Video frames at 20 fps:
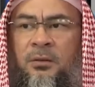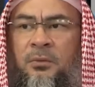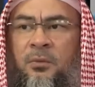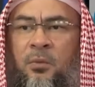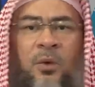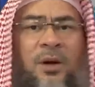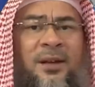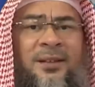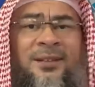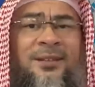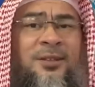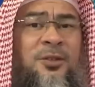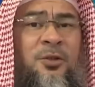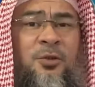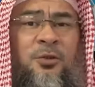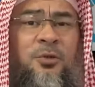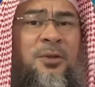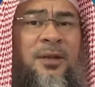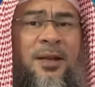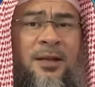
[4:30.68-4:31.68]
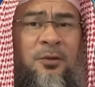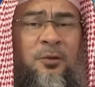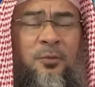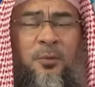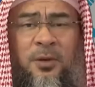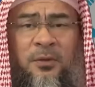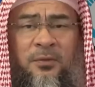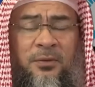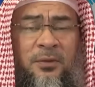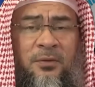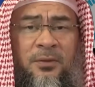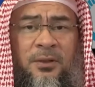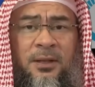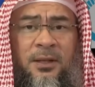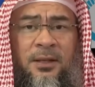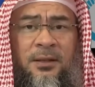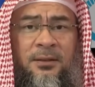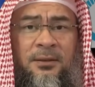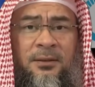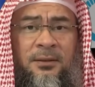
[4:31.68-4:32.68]
Why didn't you do that, O Prophet of
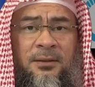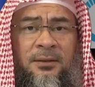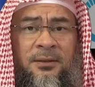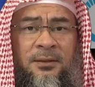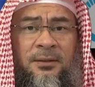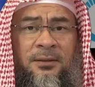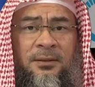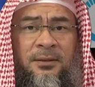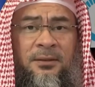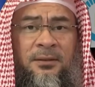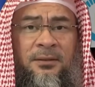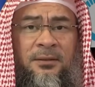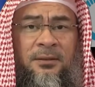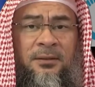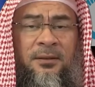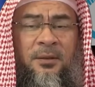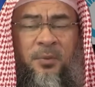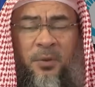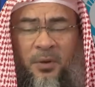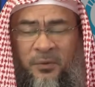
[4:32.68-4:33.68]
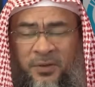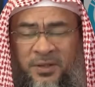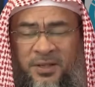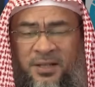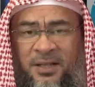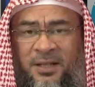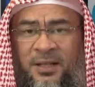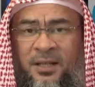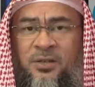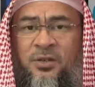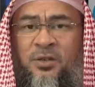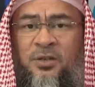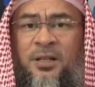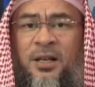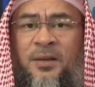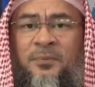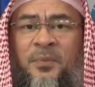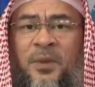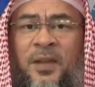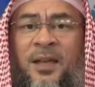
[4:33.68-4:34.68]
Allah? The Prophet said,
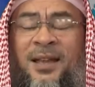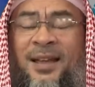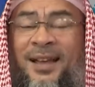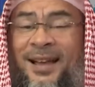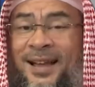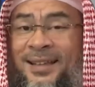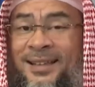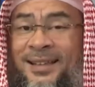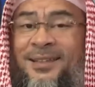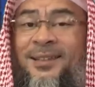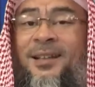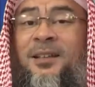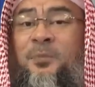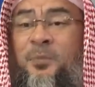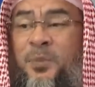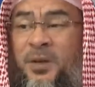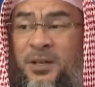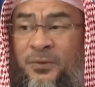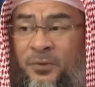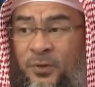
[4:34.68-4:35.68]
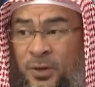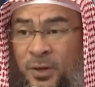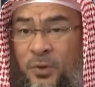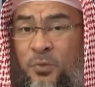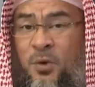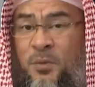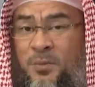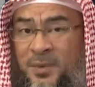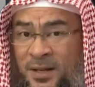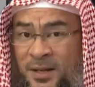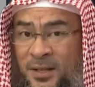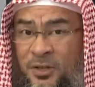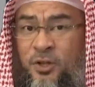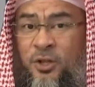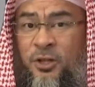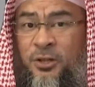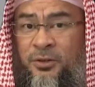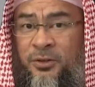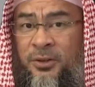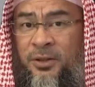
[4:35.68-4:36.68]
had it not been for the women and
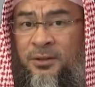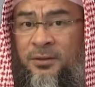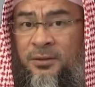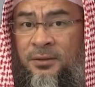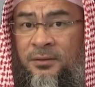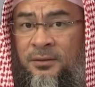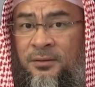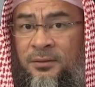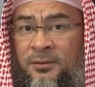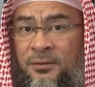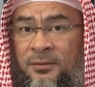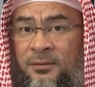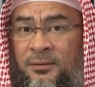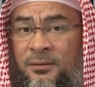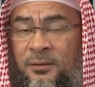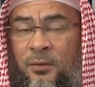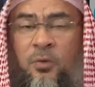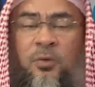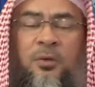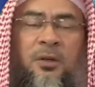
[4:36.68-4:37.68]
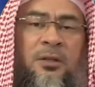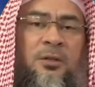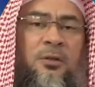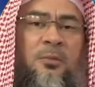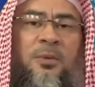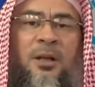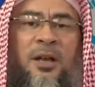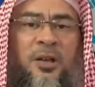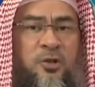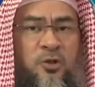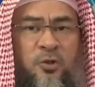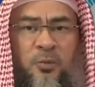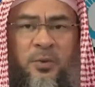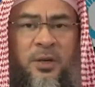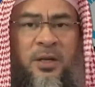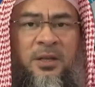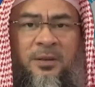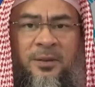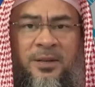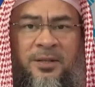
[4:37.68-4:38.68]
children, who were not obliged to
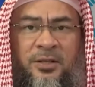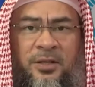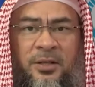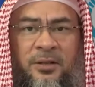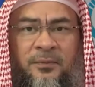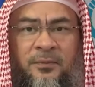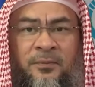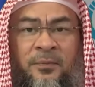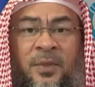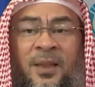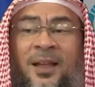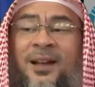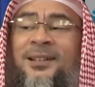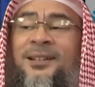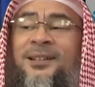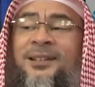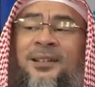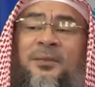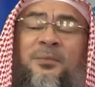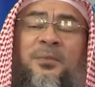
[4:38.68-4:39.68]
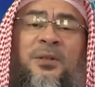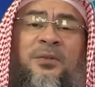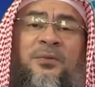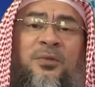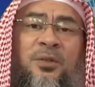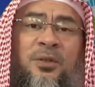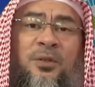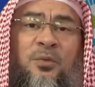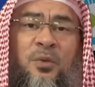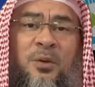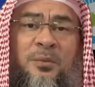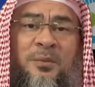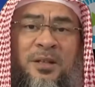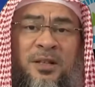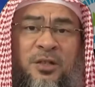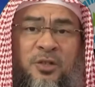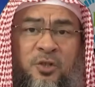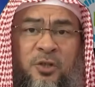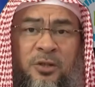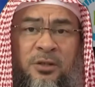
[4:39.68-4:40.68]
pray in the masjid, had it not been for the women
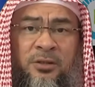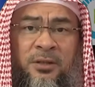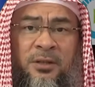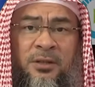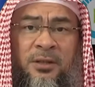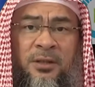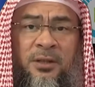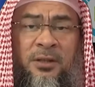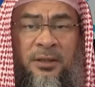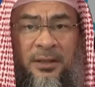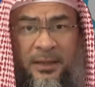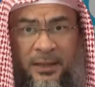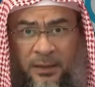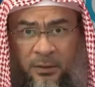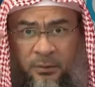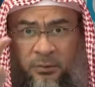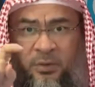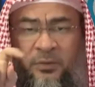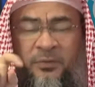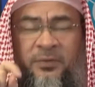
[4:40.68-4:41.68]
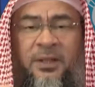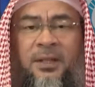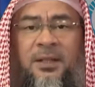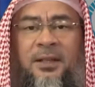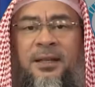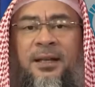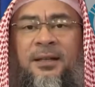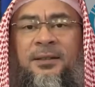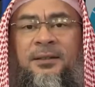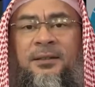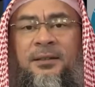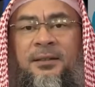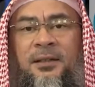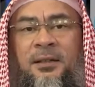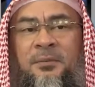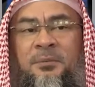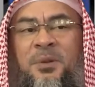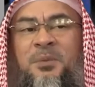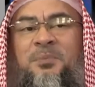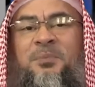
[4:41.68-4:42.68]
and children, I would have done that.
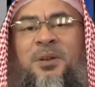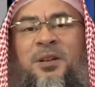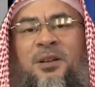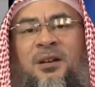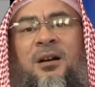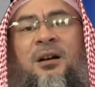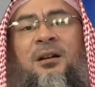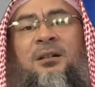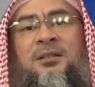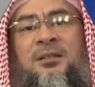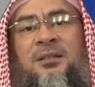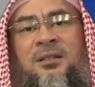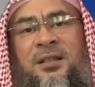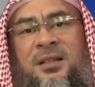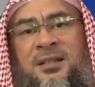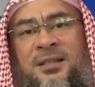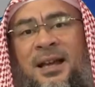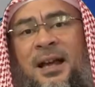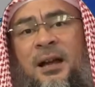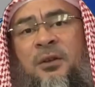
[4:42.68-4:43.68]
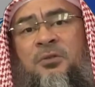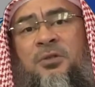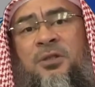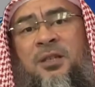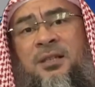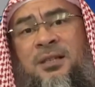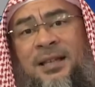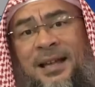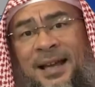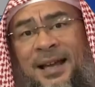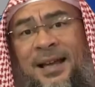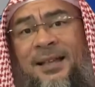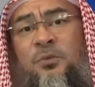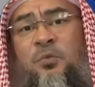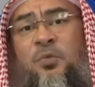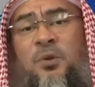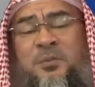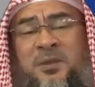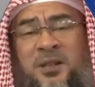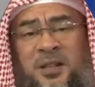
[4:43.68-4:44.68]
But because these houses had
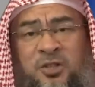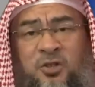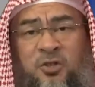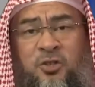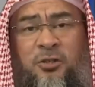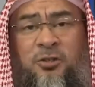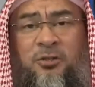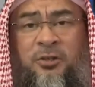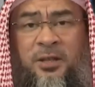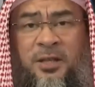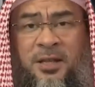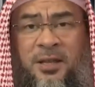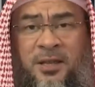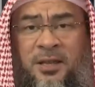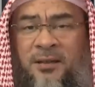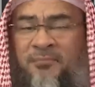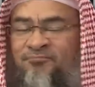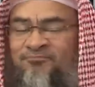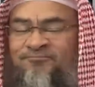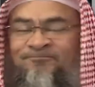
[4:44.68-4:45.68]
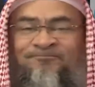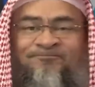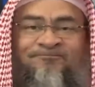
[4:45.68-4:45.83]
women and children in them,